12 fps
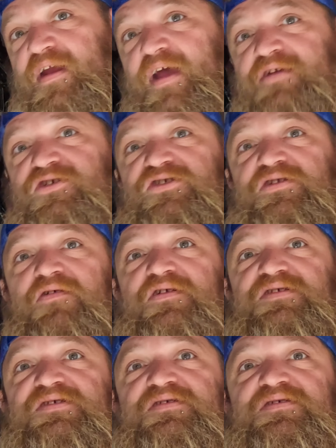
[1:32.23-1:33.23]
And I just
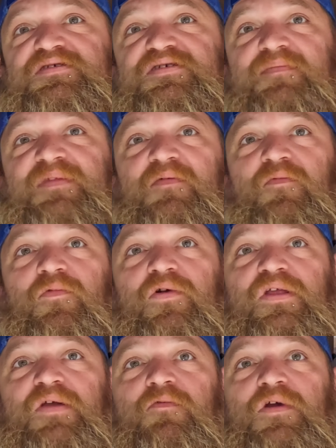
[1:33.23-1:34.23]
noted something
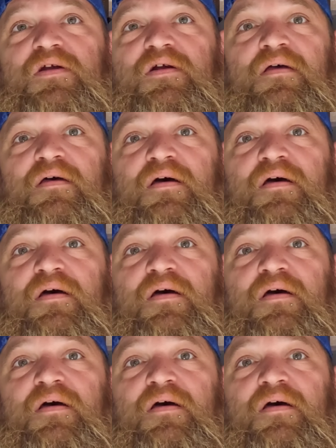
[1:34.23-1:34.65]
really weird